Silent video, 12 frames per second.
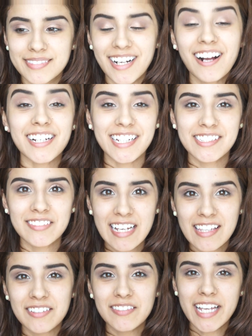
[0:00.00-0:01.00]
Alright, so
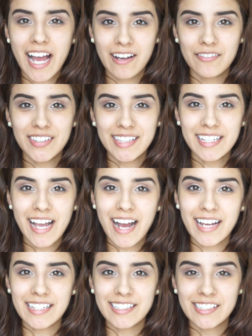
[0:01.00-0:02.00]
now that we have the
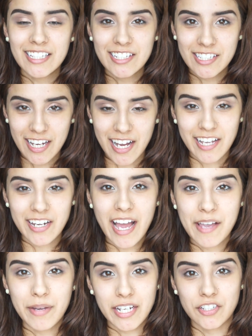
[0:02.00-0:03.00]
eyes done,
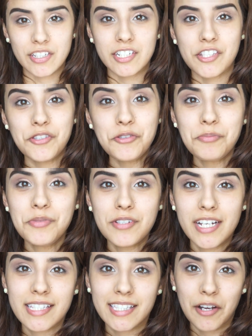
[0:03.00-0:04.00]
I'm actually going to zoom you
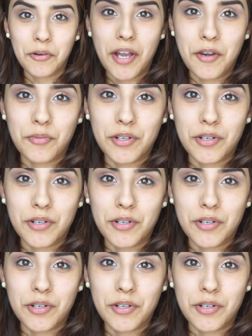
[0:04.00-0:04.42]
guys out, and